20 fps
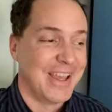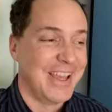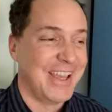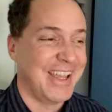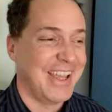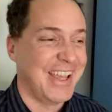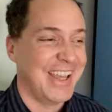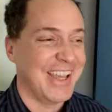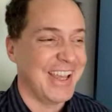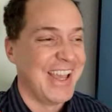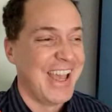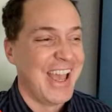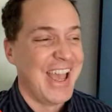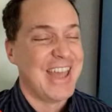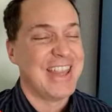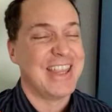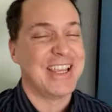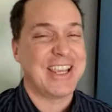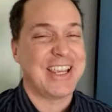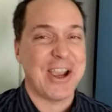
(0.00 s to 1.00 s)
the
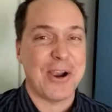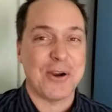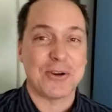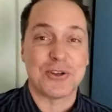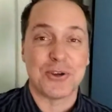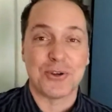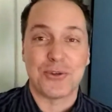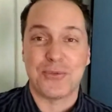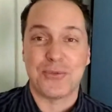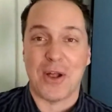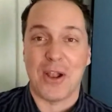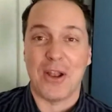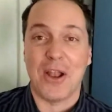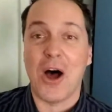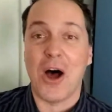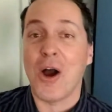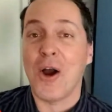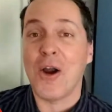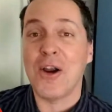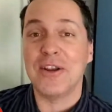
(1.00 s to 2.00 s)
characters fall
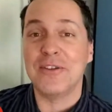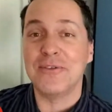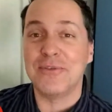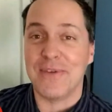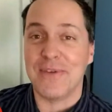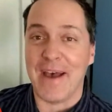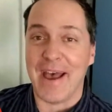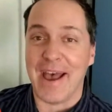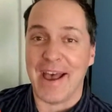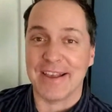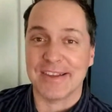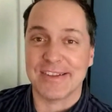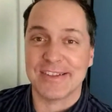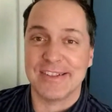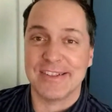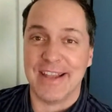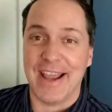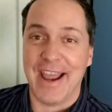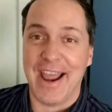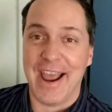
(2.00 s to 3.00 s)
hard and fast,
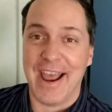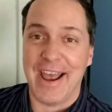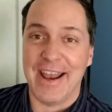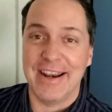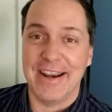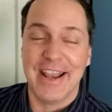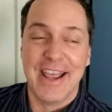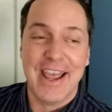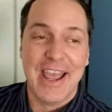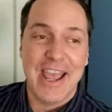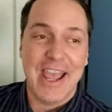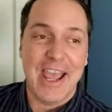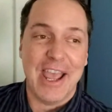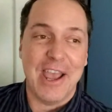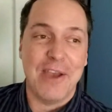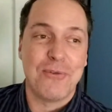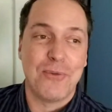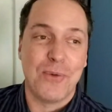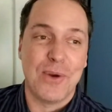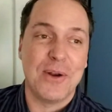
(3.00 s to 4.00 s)
and
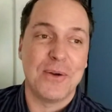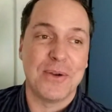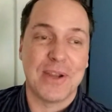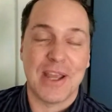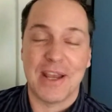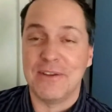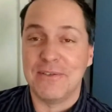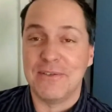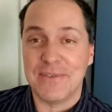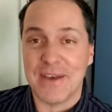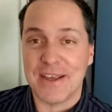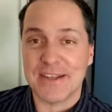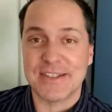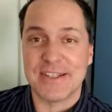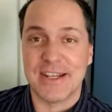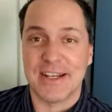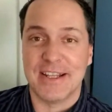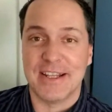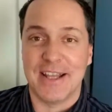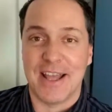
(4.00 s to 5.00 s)
if we don't get
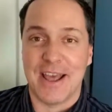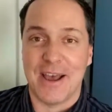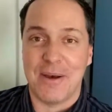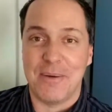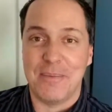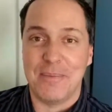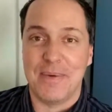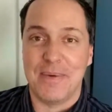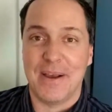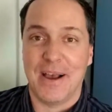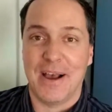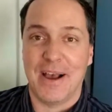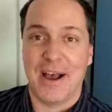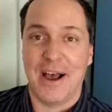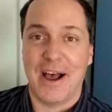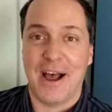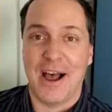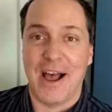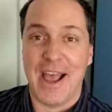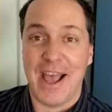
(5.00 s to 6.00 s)
invested in them
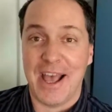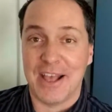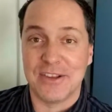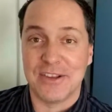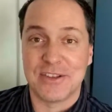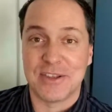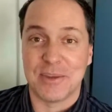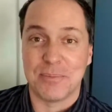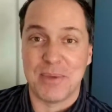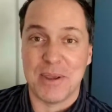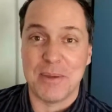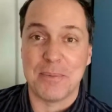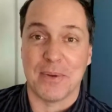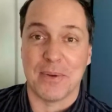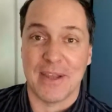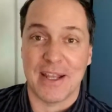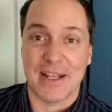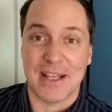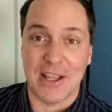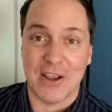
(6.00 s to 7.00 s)
as the people
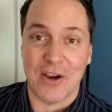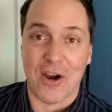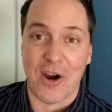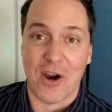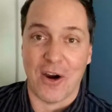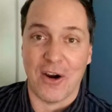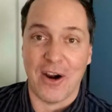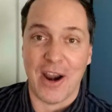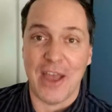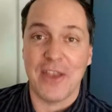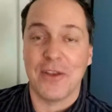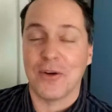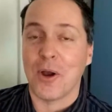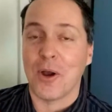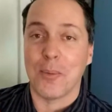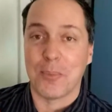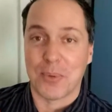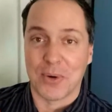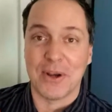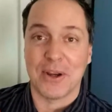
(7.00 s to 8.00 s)
that they are, and they're
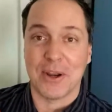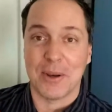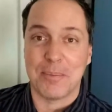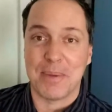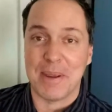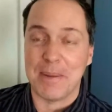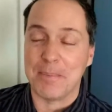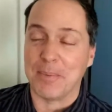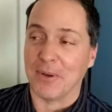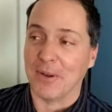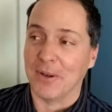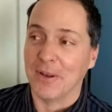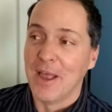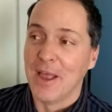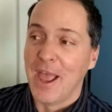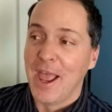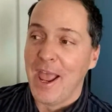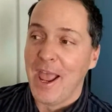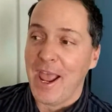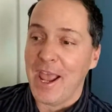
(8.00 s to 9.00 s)
all pretty good people,
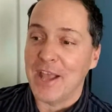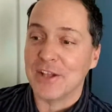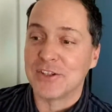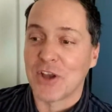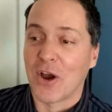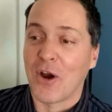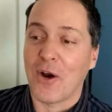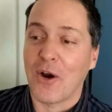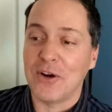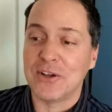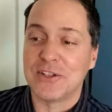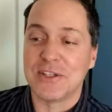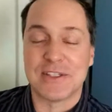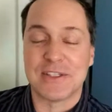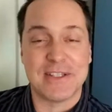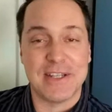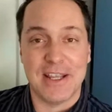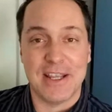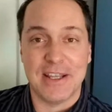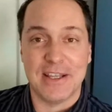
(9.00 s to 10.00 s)
it's hard to
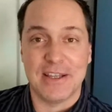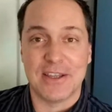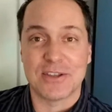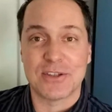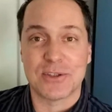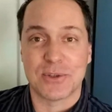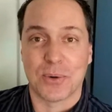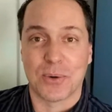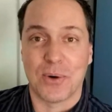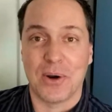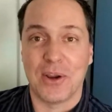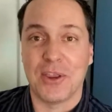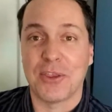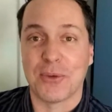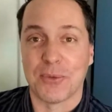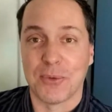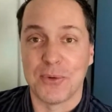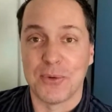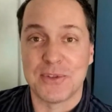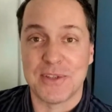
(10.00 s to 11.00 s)
see the story
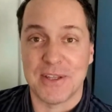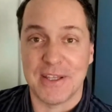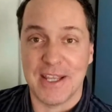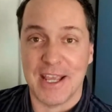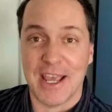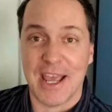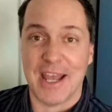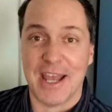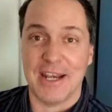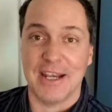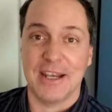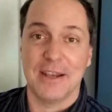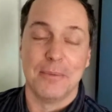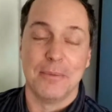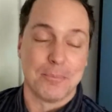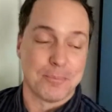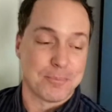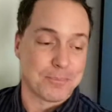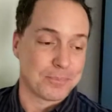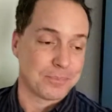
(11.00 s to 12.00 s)
through to the end
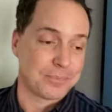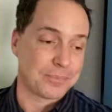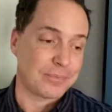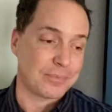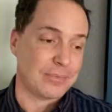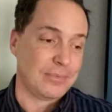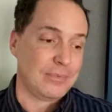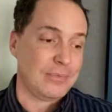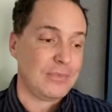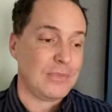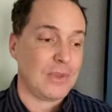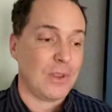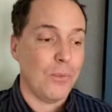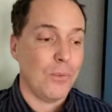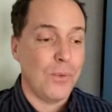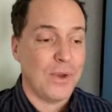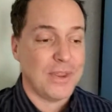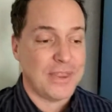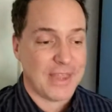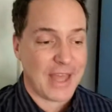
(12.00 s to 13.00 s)

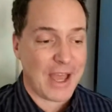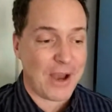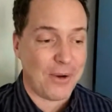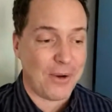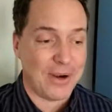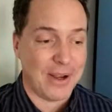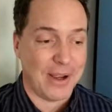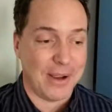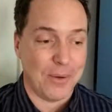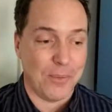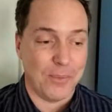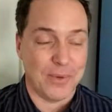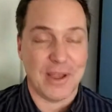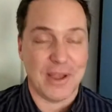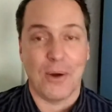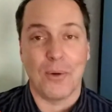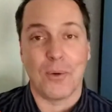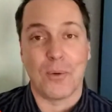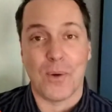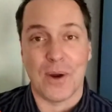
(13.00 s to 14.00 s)

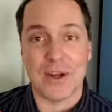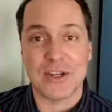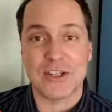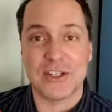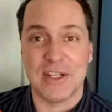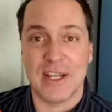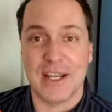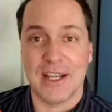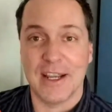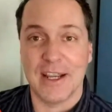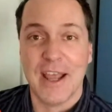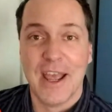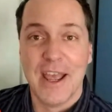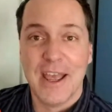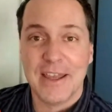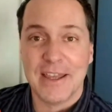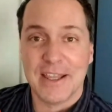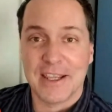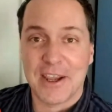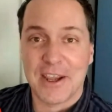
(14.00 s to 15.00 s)
without questioning the